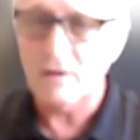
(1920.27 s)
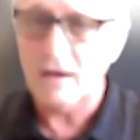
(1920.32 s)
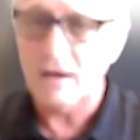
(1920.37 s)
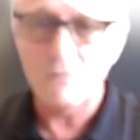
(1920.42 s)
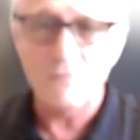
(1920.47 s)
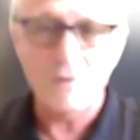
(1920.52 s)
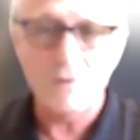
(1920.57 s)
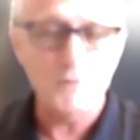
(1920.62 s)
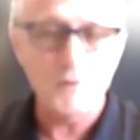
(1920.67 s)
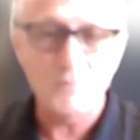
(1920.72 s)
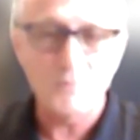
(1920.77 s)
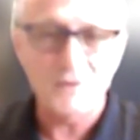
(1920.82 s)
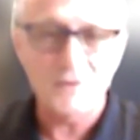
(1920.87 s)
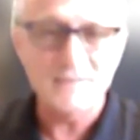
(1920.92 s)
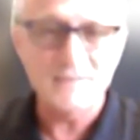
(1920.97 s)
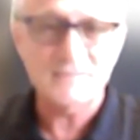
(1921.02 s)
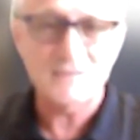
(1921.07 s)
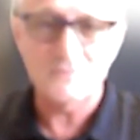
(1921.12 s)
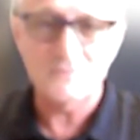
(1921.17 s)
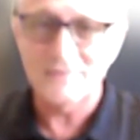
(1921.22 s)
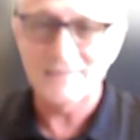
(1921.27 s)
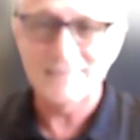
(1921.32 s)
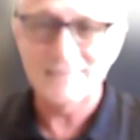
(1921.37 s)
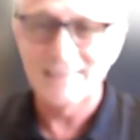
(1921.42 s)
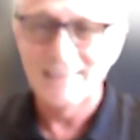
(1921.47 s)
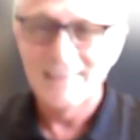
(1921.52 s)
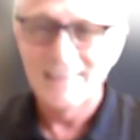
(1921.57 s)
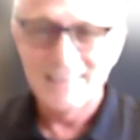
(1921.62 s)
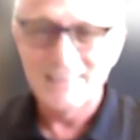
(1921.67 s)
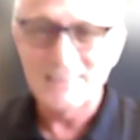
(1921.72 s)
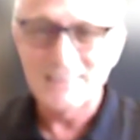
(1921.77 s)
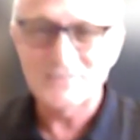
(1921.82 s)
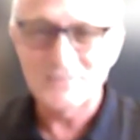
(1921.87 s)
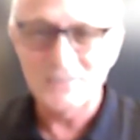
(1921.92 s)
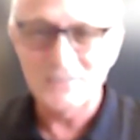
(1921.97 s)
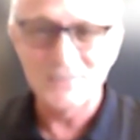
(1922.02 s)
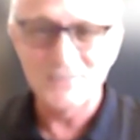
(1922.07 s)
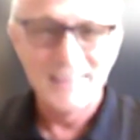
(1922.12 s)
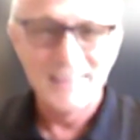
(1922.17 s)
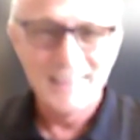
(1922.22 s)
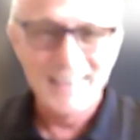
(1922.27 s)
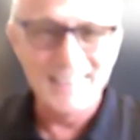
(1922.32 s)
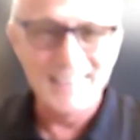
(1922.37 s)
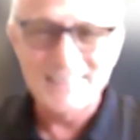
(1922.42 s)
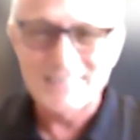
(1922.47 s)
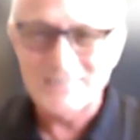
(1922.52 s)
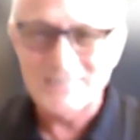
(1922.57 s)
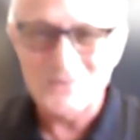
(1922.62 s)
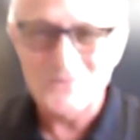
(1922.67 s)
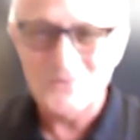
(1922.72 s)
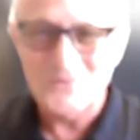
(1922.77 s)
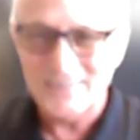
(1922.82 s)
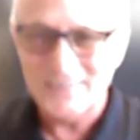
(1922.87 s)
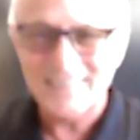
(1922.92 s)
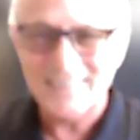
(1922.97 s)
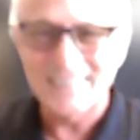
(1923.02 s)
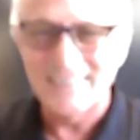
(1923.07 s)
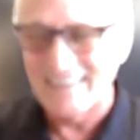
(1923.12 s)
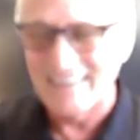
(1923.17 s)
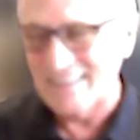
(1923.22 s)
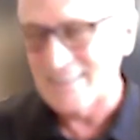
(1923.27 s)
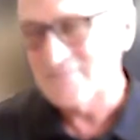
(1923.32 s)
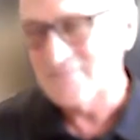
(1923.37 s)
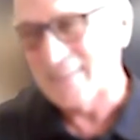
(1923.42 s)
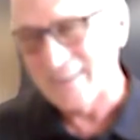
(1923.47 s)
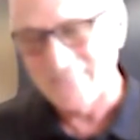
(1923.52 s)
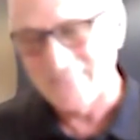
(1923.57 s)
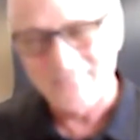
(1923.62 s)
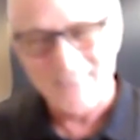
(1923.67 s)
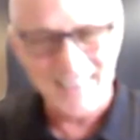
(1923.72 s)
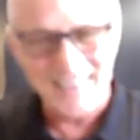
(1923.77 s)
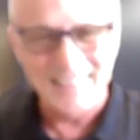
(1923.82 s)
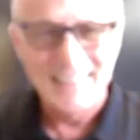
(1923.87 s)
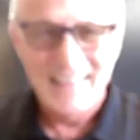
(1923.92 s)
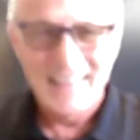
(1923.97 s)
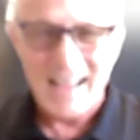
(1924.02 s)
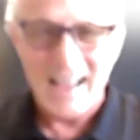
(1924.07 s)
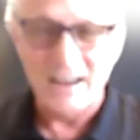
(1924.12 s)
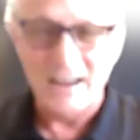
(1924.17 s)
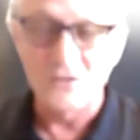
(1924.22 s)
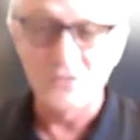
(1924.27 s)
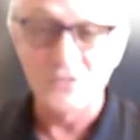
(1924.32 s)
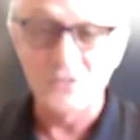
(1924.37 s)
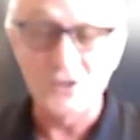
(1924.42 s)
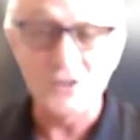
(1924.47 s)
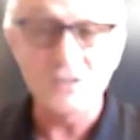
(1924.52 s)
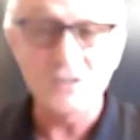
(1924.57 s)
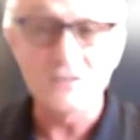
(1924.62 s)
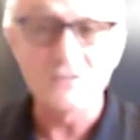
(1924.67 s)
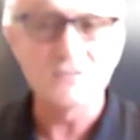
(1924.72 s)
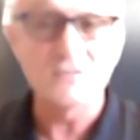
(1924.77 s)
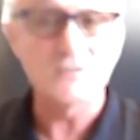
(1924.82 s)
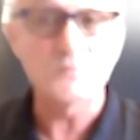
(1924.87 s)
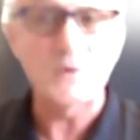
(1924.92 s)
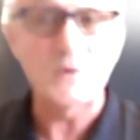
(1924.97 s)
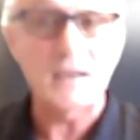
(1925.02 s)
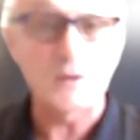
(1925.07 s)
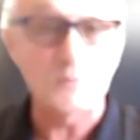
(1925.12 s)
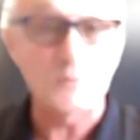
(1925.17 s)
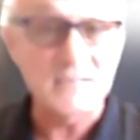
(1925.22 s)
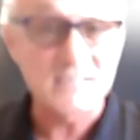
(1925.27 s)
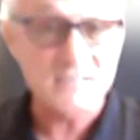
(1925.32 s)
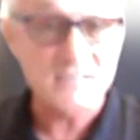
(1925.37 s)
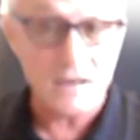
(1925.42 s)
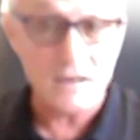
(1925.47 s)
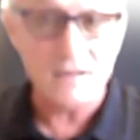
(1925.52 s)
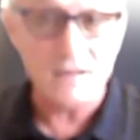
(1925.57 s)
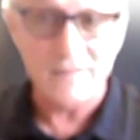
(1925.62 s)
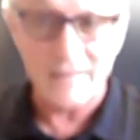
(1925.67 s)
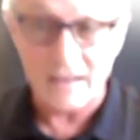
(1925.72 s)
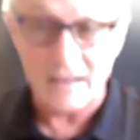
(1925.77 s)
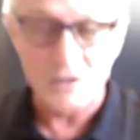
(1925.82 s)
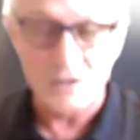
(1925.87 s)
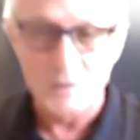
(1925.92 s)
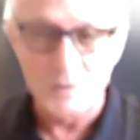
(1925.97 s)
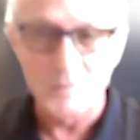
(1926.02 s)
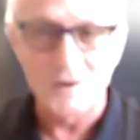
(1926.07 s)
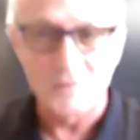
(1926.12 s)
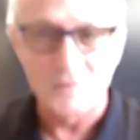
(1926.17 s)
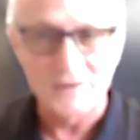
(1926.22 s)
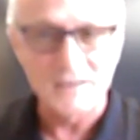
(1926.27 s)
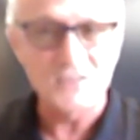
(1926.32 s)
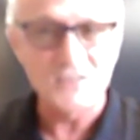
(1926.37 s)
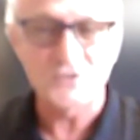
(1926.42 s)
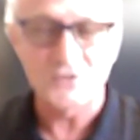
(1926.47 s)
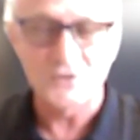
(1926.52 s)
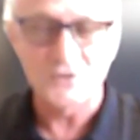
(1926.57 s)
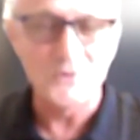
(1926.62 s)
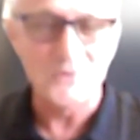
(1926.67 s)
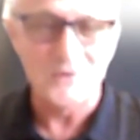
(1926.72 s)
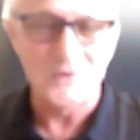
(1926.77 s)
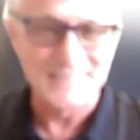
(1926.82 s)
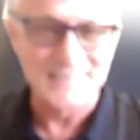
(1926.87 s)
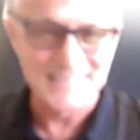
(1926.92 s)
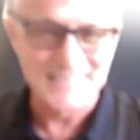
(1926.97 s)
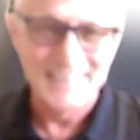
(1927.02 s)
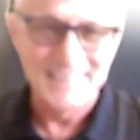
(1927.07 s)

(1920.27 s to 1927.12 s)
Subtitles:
I don't want to replace them. It's still they still work good. I'm like, well, I go. The good news is we can recycle that aluminum and get you new ones.